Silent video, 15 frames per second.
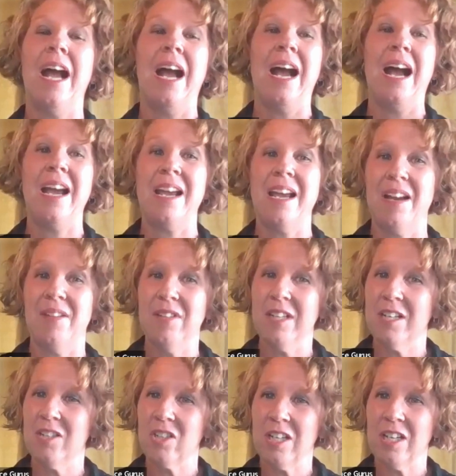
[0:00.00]
I have an
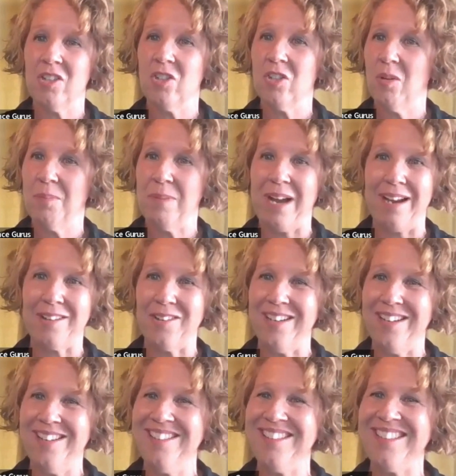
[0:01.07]
educational
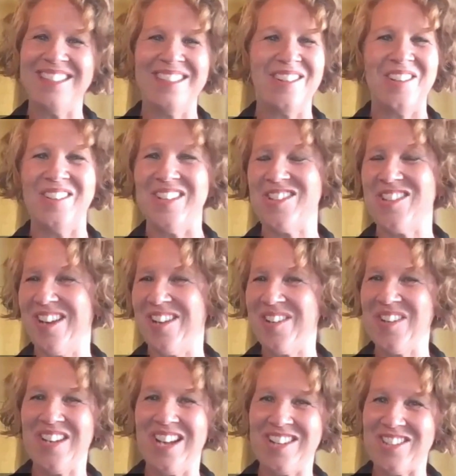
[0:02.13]
background in early
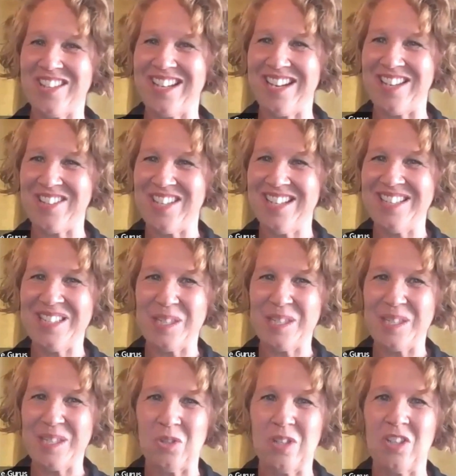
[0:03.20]
childhood education and
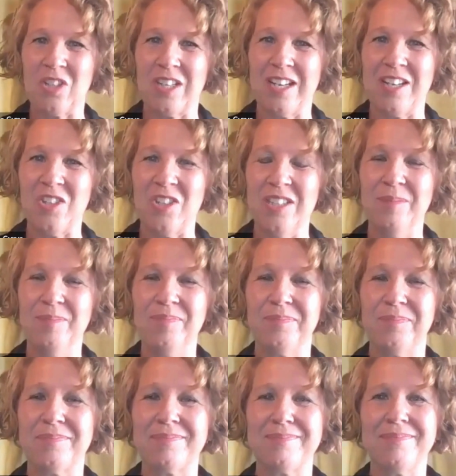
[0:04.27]
special education,
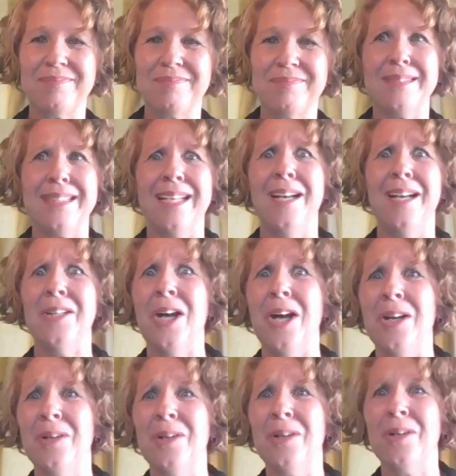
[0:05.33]

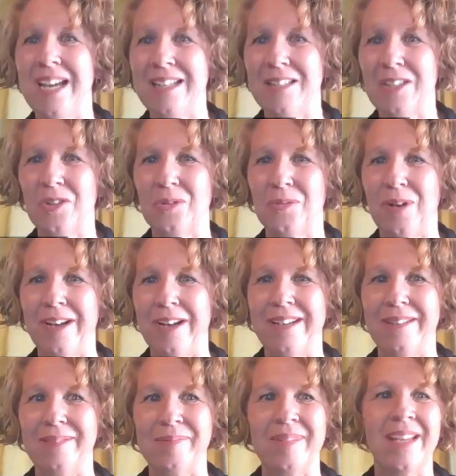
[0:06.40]
along with technical
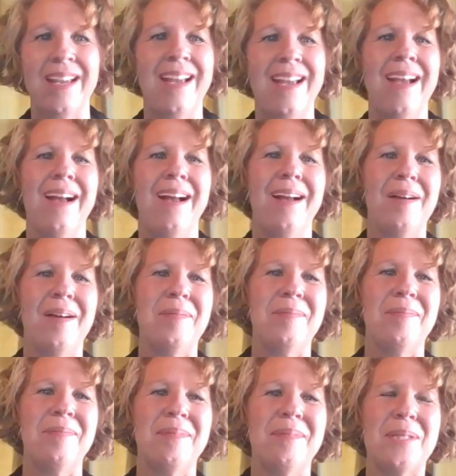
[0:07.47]
writing.
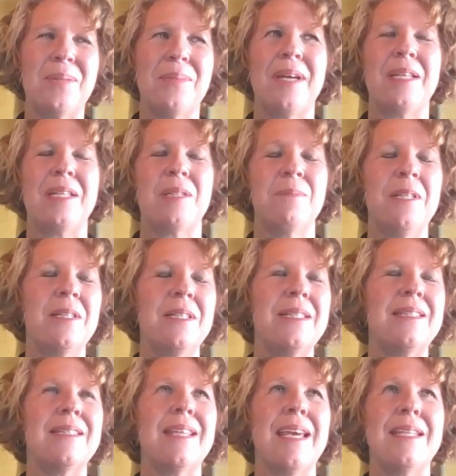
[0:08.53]
So my
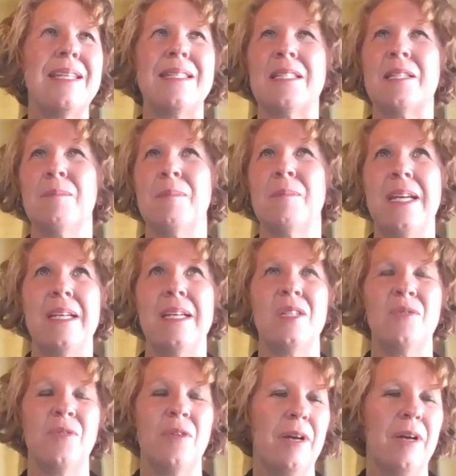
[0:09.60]
experience has
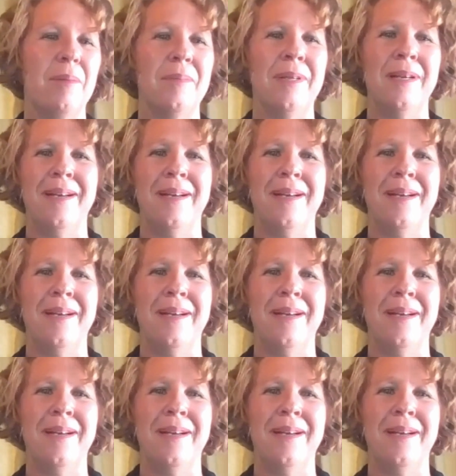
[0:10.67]
expanded from